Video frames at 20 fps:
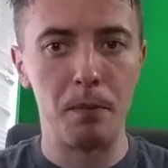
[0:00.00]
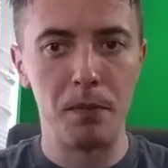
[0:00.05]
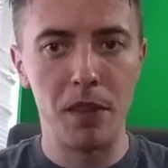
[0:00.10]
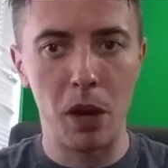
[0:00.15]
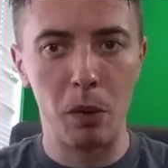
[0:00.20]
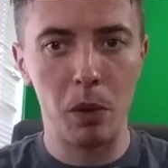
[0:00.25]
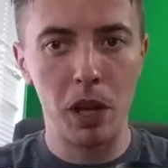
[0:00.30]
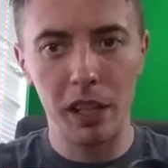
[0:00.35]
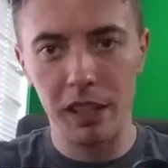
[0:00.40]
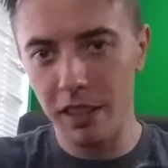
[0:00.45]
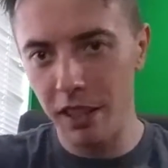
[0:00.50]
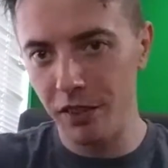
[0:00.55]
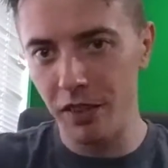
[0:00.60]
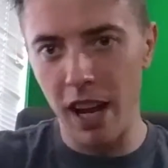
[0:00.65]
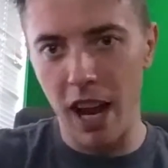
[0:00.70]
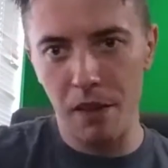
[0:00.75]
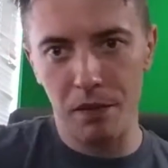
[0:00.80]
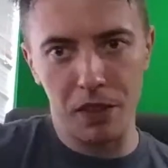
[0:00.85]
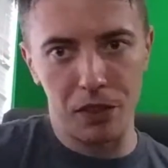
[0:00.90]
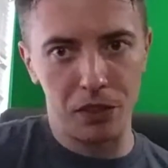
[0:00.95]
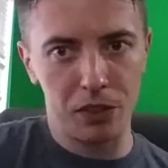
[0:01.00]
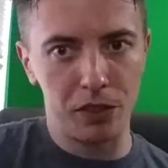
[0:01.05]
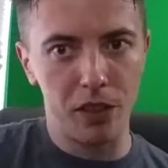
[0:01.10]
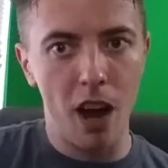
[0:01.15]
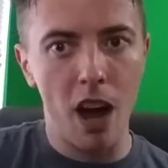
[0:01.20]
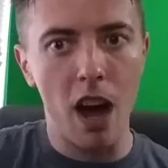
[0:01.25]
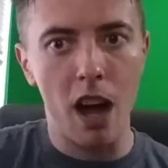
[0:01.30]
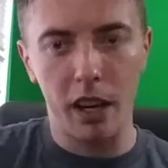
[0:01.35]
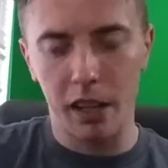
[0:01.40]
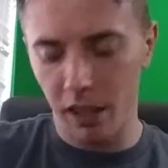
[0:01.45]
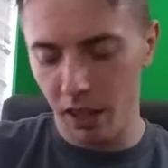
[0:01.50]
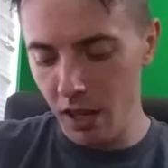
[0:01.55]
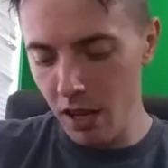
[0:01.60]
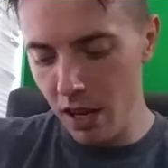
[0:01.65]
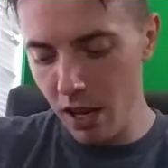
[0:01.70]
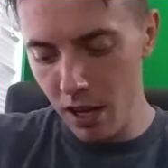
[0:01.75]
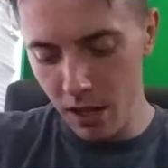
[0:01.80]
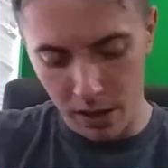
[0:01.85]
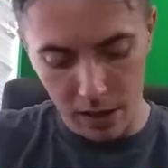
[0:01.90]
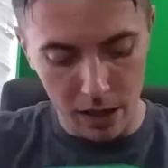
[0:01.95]
Now, while it doesn't have the stock
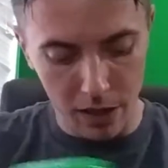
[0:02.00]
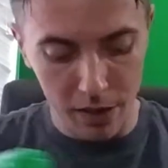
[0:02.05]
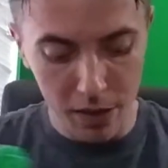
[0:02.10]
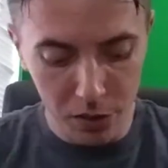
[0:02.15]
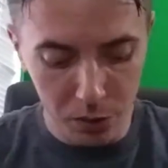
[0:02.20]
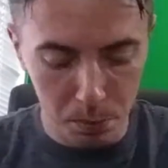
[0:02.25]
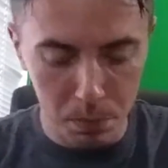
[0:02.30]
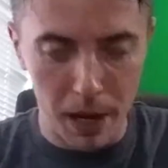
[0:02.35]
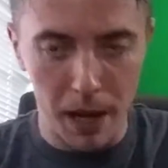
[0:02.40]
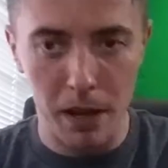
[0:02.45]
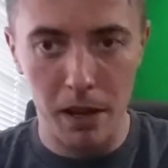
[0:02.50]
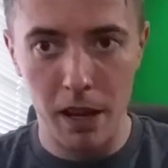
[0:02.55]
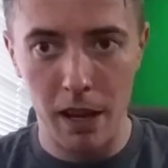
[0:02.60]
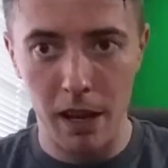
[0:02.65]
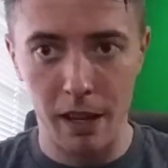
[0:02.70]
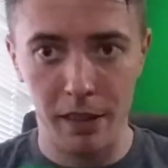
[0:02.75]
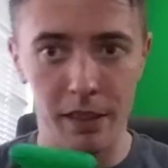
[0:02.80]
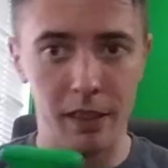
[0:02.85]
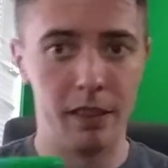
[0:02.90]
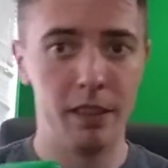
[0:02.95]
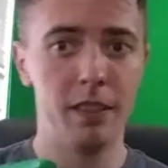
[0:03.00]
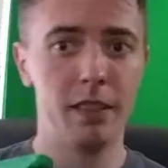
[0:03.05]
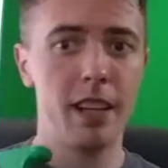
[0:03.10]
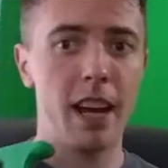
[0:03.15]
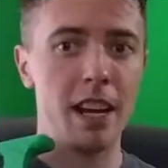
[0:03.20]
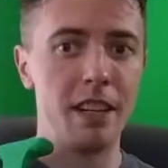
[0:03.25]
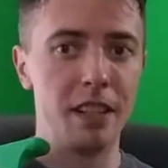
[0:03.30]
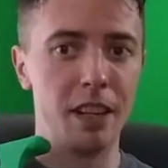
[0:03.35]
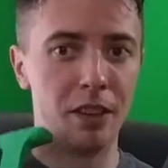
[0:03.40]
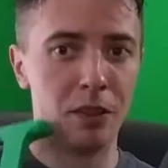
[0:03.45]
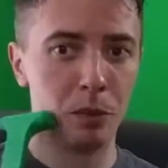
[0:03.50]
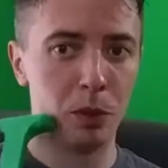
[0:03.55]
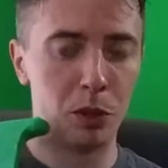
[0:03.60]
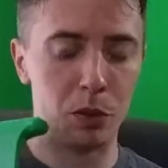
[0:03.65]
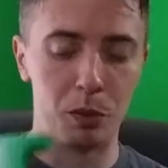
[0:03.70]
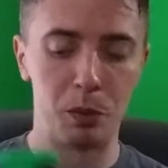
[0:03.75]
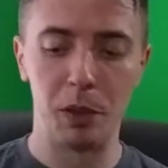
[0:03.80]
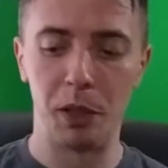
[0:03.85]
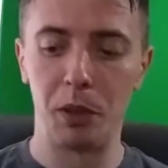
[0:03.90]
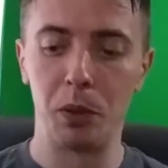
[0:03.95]
that this guy does, which
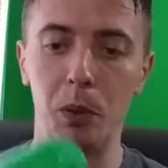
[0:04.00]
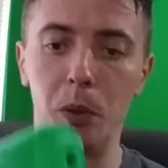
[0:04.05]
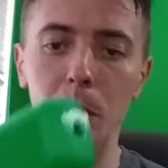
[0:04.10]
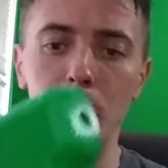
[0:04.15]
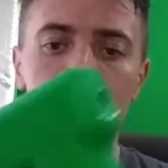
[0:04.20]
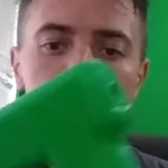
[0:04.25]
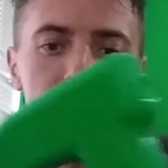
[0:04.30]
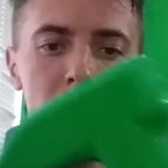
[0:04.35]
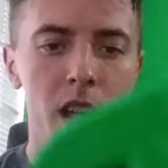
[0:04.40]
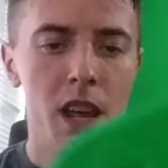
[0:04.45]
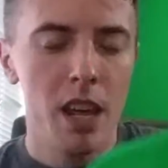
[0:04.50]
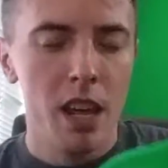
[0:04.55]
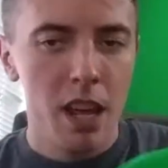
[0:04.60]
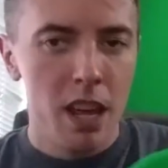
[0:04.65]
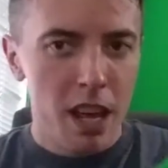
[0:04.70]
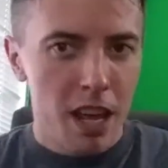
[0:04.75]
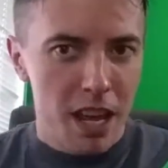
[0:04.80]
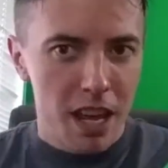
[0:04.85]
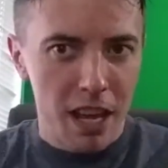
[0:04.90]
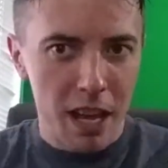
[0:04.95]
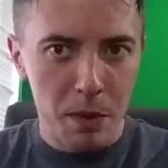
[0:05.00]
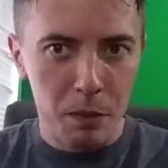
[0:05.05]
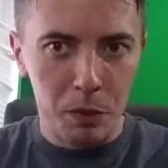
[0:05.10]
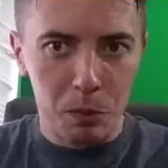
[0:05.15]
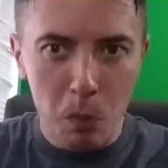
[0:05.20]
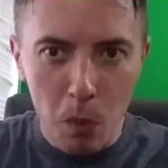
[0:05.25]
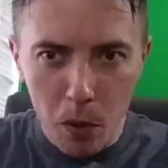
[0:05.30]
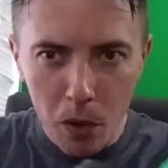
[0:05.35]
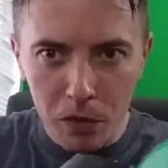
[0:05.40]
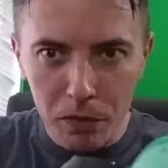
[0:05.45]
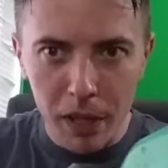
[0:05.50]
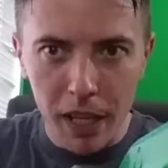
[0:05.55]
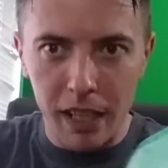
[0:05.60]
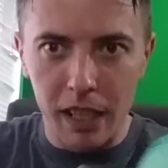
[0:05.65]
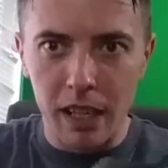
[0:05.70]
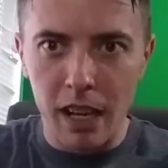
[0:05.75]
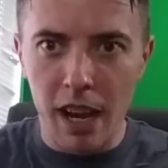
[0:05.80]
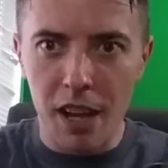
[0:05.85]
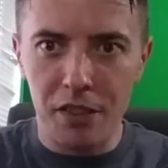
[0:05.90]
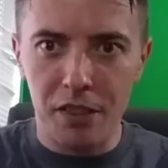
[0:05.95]
is really cool, it was more of like
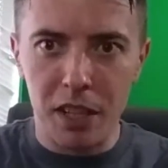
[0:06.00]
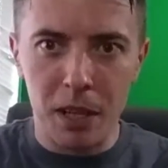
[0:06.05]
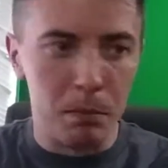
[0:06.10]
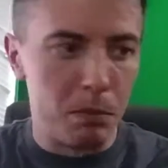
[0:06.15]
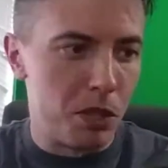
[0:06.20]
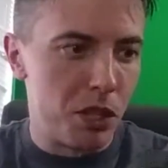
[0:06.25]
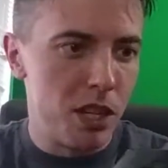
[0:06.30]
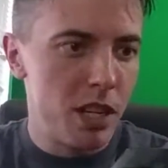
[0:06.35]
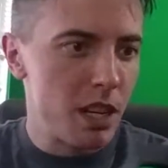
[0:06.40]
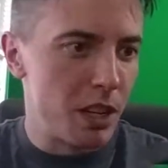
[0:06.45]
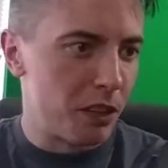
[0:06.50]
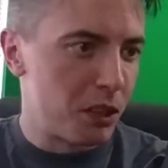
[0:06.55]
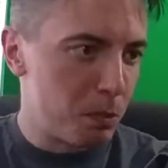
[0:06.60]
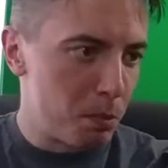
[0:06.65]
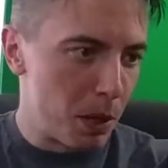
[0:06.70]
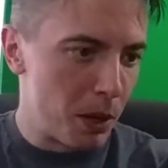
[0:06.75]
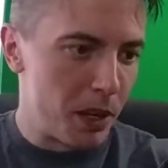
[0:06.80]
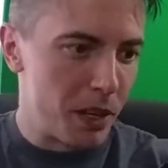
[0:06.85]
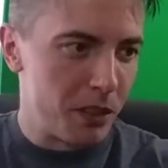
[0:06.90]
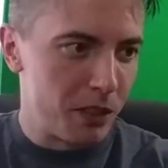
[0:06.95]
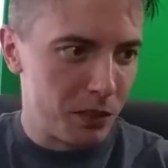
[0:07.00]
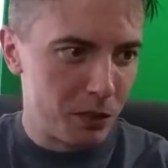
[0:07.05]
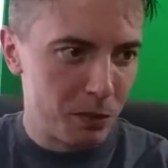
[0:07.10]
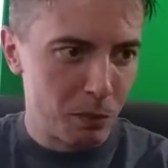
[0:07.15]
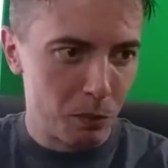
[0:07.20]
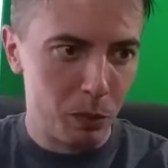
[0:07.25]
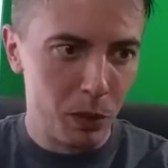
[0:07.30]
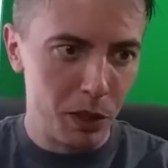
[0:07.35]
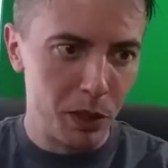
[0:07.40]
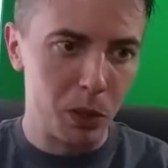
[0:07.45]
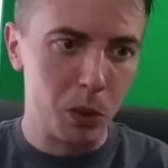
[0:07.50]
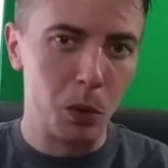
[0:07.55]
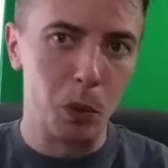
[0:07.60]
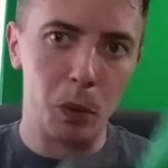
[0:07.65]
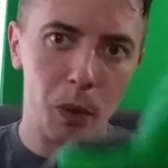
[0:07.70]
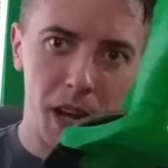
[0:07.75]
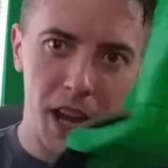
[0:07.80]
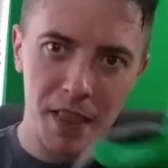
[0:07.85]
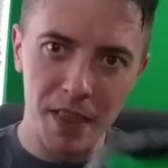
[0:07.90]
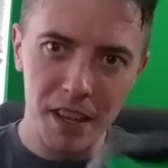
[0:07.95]
an SMG experience. Really
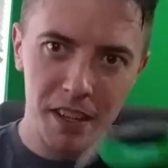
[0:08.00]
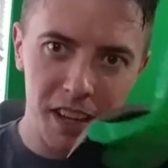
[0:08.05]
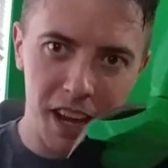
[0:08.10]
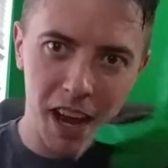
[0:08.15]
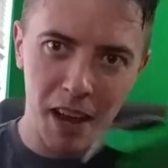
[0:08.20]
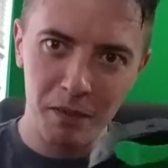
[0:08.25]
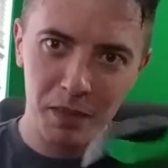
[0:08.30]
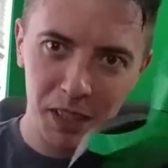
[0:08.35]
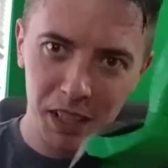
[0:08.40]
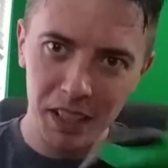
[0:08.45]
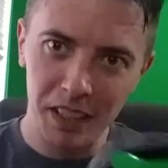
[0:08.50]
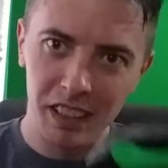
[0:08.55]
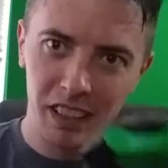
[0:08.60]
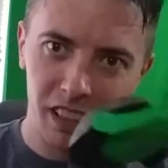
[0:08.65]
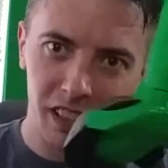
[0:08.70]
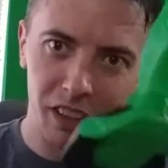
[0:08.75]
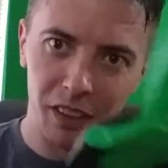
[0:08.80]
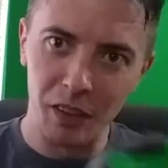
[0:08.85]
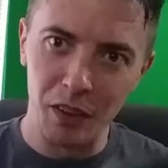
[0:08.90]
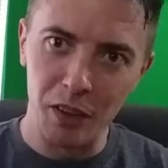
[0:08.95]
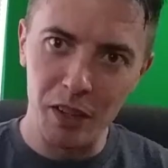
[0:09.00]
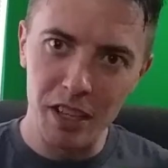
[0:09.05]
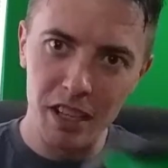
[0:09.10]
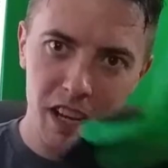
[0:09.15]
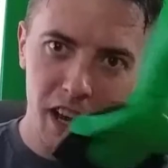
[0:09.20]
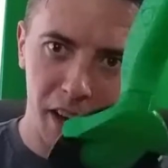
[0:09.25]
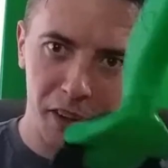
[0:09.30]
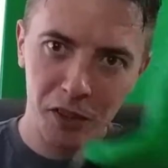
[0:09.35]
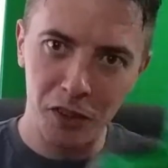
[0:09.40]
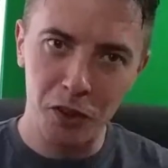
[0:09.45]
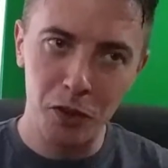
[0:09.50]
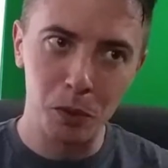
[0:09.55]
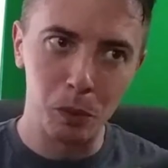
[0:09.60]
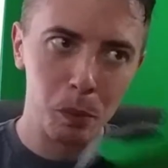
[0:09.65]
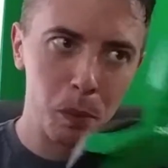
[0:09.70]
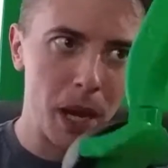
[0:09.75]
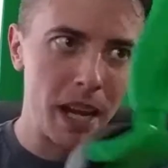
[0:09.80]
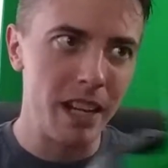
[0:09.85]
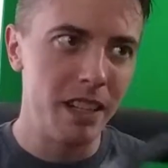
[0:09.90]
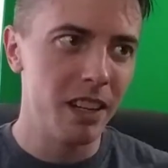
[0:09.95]
cool. And then having, again, the extra
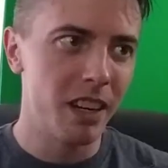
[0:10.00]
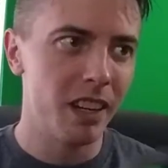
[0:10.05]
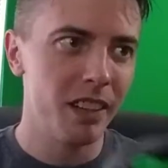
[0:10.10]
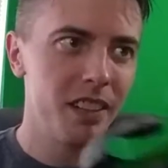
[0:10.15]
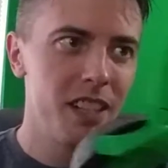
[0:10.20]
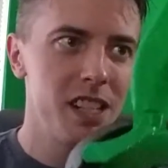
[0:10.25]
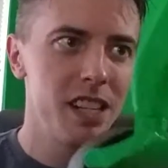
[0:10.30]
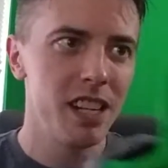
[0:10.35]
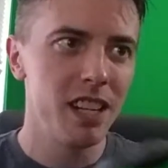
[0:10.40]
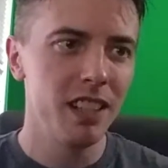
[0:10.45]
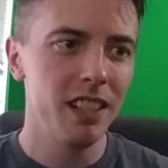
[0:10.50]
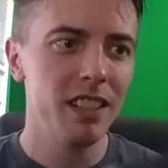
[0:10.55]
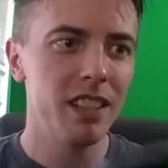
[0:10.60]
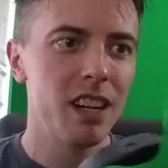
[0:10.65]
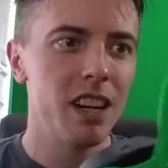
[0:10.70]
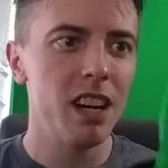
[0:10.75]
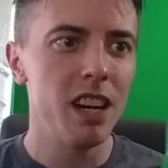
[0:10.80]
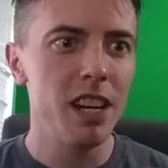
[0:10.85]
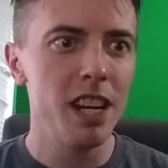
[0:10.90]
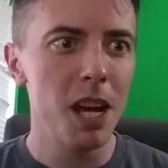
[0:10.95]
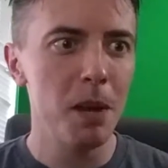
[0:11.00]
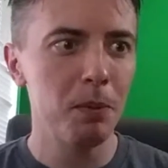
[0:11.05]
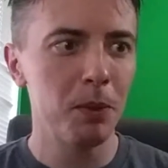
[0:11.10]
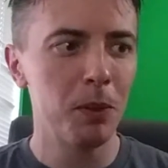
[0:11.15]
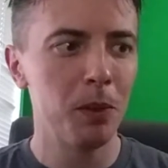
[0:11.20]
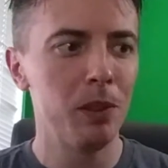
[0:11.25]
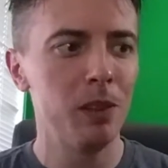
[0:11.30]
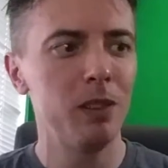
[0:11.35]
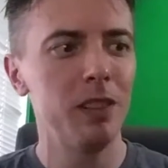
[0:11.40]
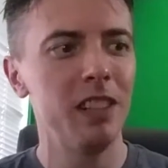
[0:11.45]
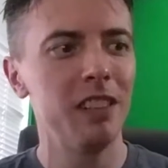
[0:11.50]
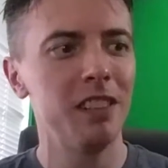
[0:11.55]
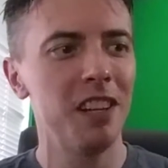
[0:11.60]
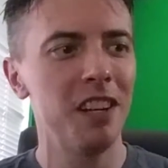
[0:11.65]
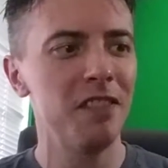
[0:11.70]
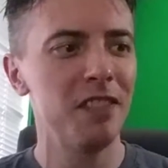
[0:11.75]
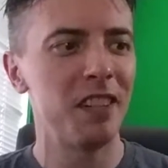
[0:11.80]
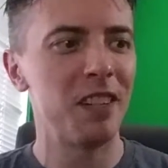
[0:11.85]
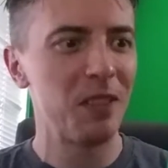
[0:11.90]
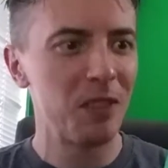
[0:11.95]
weight on the end, I absolutely
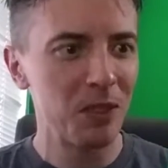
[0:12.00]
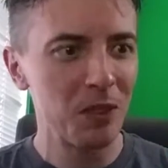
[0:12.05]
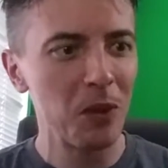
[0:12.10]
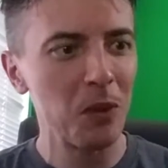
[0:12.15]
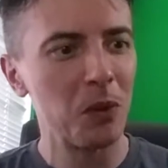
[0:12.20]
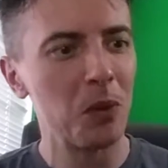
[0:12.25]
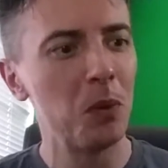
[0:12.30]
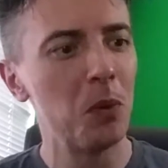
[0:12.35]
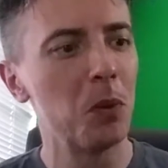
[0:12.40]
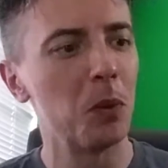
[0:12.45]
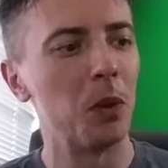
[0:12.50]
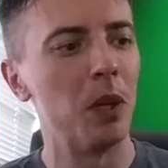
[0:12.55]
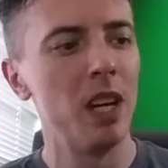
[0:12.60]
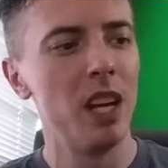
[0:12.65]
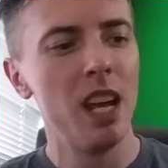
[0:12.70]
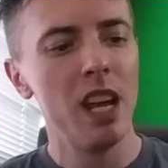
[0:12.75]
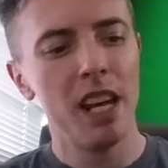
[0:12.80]
love it. It's so cool.